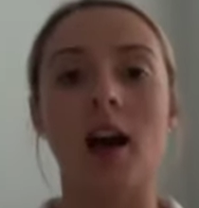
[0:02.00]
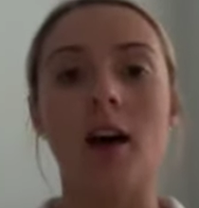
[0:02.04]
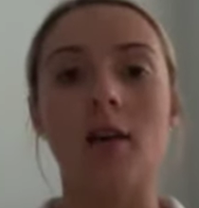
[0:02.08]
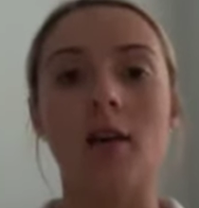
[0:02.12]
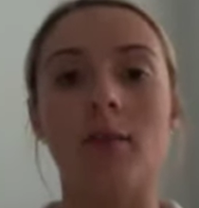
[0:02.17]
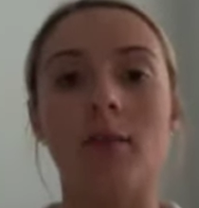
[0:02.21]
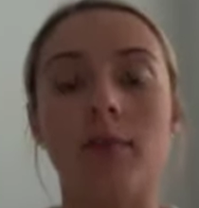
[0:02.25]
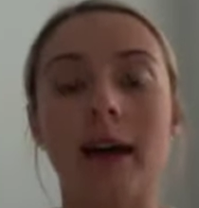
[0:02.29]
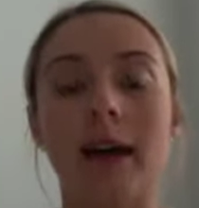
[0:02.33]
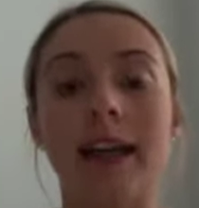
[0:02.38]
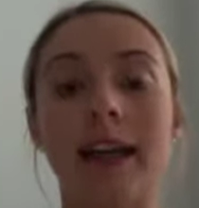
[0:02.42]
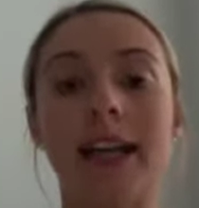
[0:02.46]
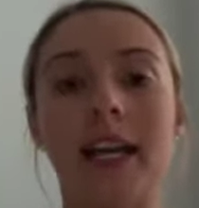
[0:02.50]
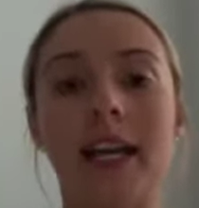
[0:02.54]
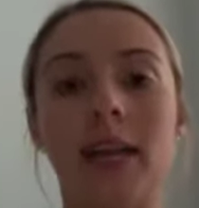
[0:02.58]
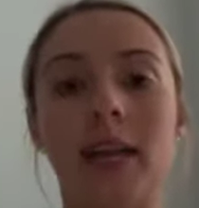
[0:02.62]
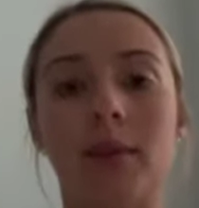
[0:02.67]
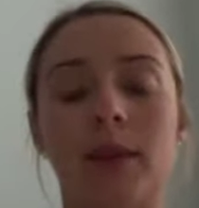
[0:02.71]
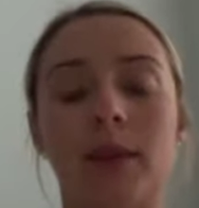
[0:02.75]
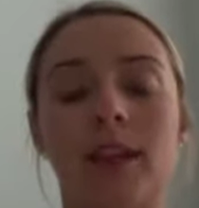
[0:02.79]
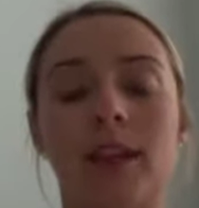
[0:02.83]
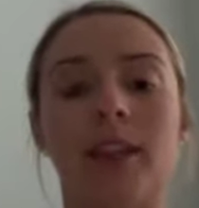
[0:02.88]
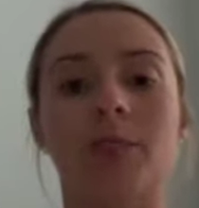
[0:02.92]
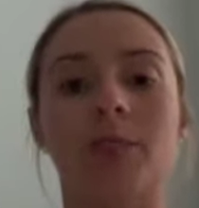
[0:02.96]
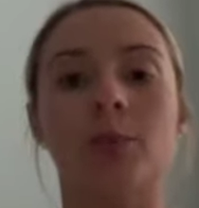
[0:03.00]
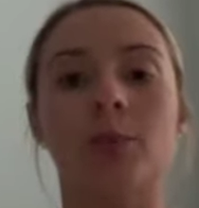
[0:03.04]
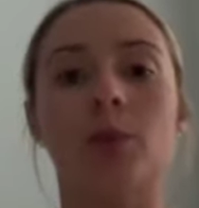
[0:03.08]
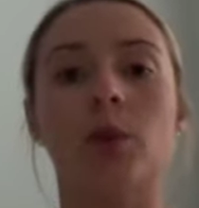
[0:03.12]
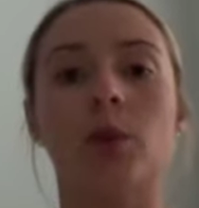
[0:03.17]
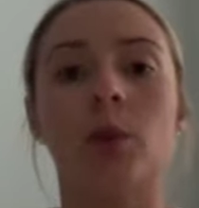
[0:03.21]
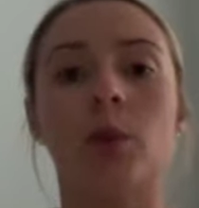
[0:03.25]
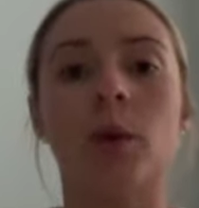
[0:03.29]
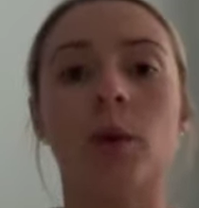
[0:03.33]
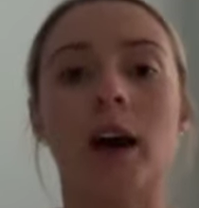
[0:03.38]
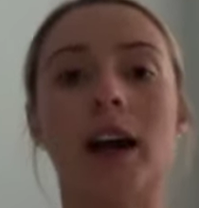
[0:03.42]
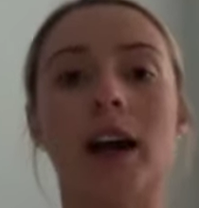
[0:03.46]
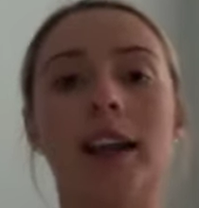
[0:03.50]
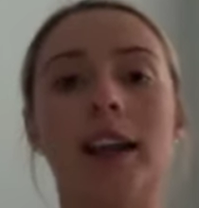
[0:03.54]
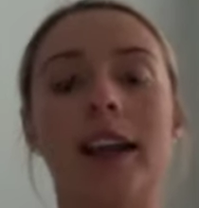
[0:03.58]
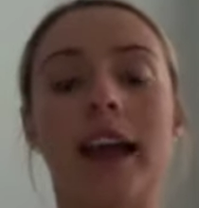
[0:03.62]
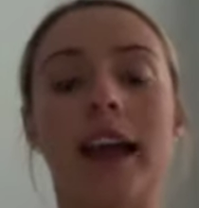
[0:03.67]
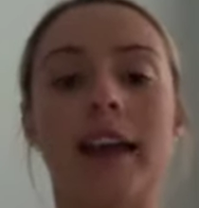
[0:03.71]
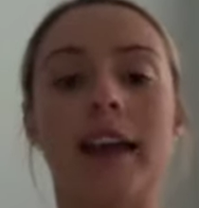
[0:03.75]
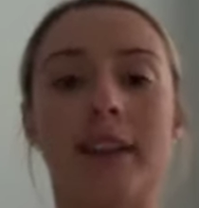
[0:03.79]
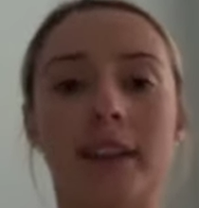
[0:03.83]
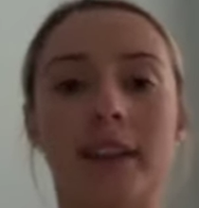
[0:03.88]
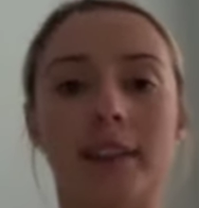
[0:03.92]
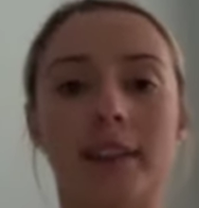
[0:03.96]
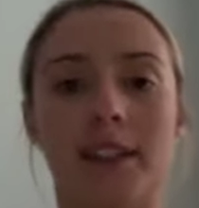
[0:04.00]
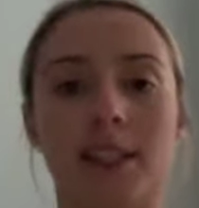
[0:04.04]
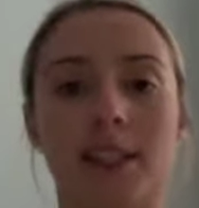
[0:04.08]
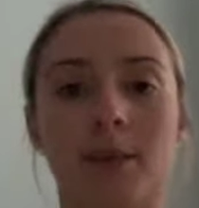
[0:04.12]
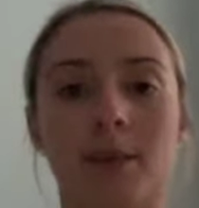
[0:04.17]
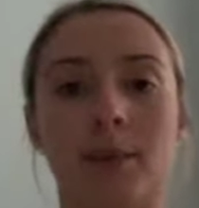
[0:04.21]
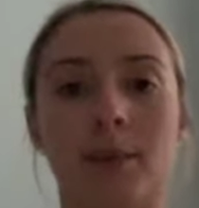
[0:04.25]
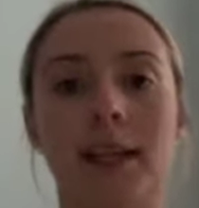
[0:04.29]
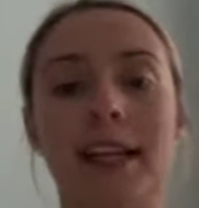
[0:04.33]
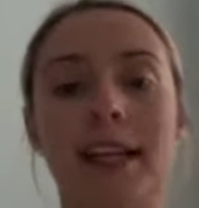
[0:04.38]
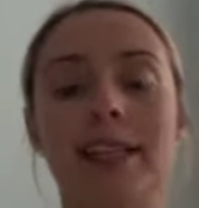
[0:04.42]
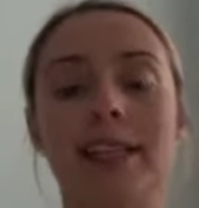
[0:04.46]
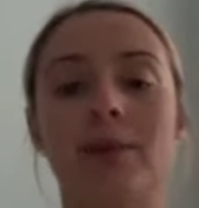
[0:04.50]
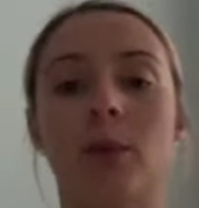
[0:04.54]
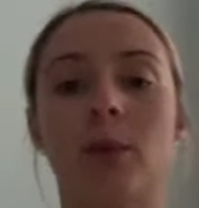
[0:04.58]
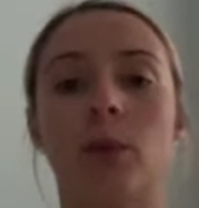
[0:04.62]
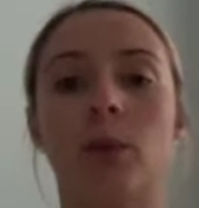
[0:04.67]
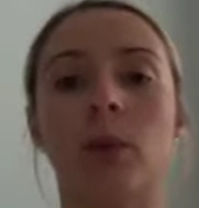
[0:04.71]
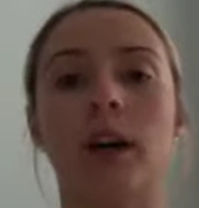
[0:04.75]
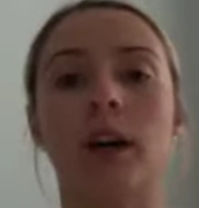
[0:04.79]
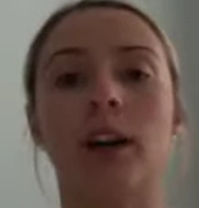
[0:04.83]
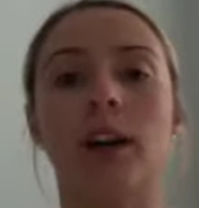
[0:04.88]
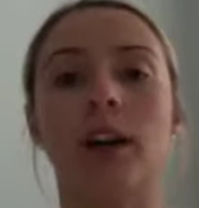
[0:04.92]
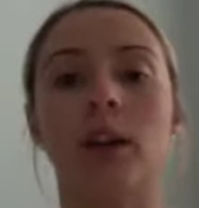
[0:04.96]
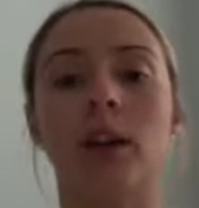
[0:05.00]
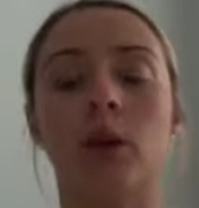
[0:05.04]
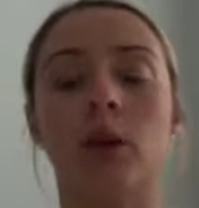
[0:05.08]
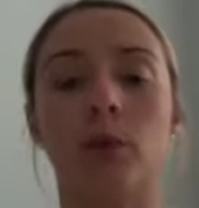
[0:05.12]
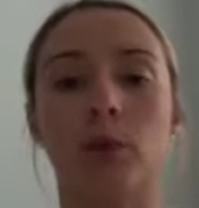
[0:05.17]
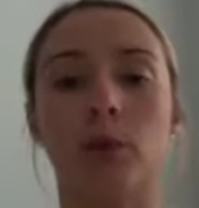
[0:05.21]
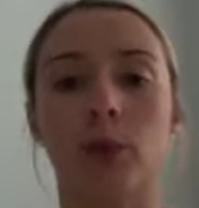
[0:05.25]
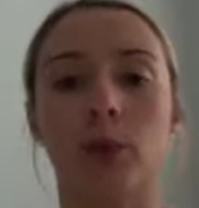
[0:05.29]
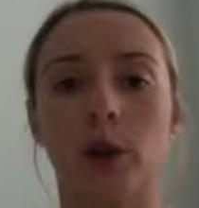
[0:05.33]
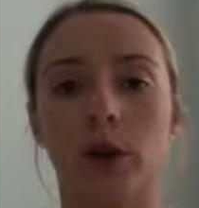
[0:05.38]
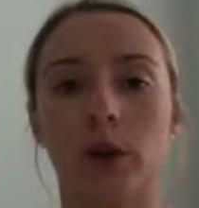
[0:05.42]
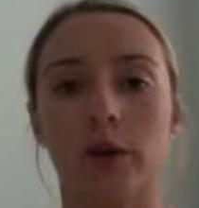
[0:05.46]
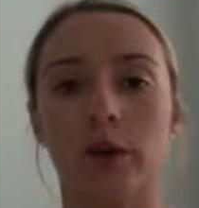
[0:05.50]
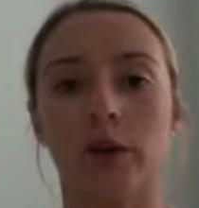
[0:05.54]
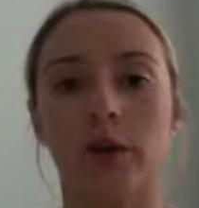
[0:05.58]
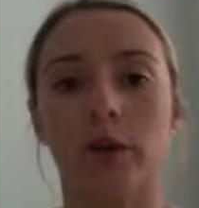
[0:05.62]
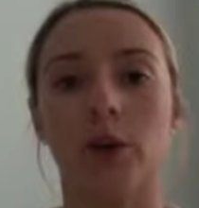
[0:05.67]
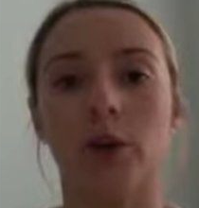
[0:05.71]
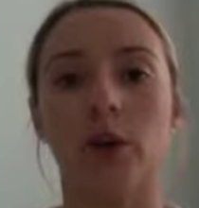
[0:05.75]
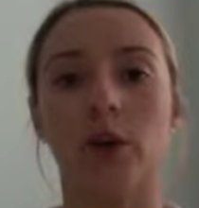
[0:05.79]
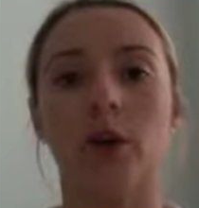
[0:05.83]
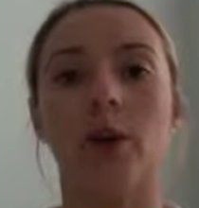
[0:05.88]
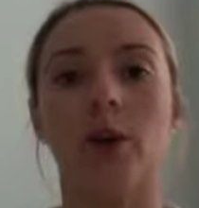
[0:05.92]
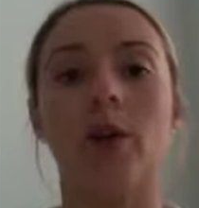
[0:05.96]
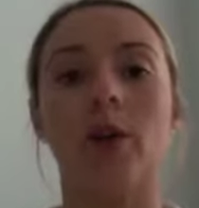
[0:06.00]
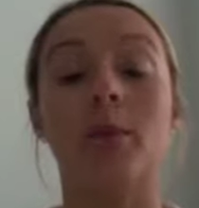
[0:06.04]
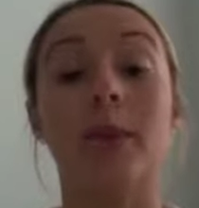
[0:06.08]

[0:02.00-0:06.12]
My name is Brooke White and this is Placement 1, Block 4.